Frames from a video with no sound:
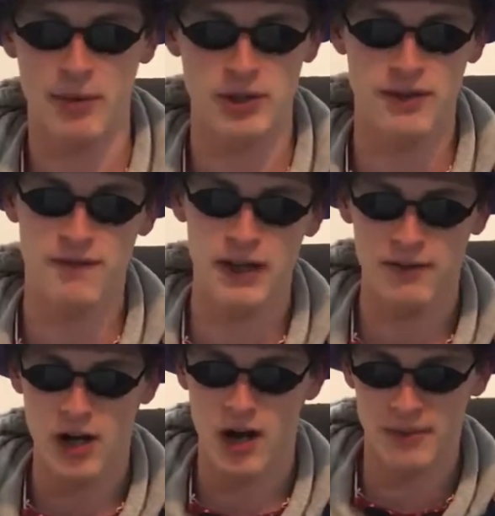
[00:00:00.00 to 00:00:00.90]
in which the fear
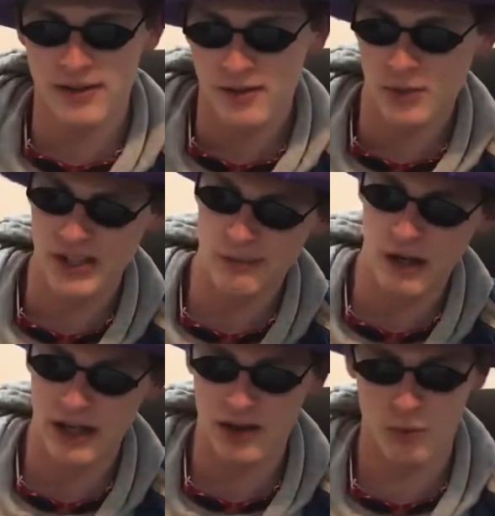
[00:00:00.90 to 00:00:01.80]
of communism was
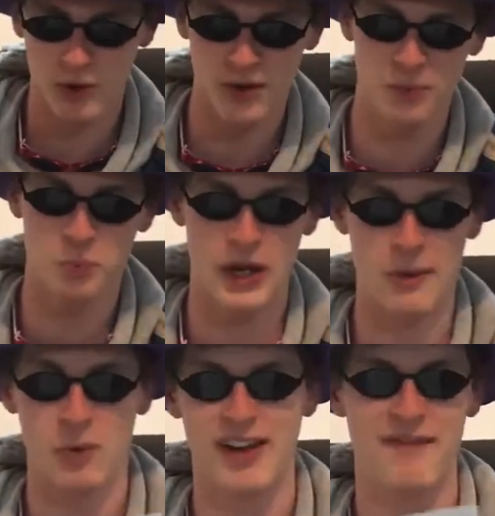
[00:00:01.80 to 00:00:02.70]
spreading in the world
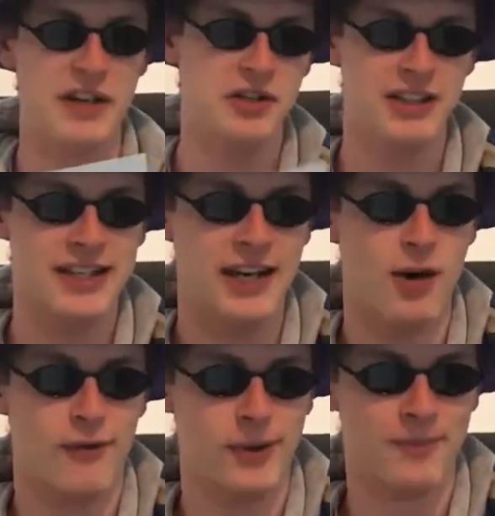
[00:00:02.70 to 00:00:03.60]
and would eventually take
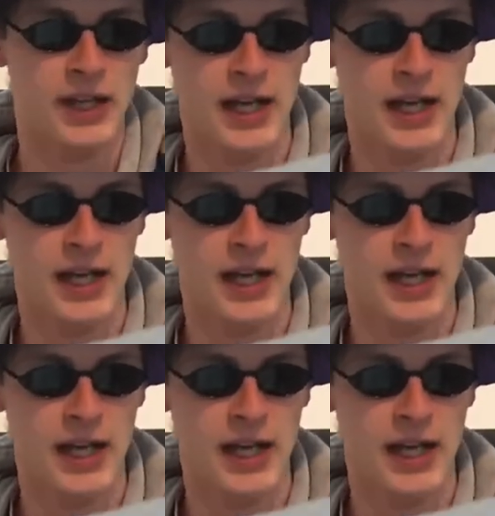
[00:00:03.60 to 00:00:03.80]
over.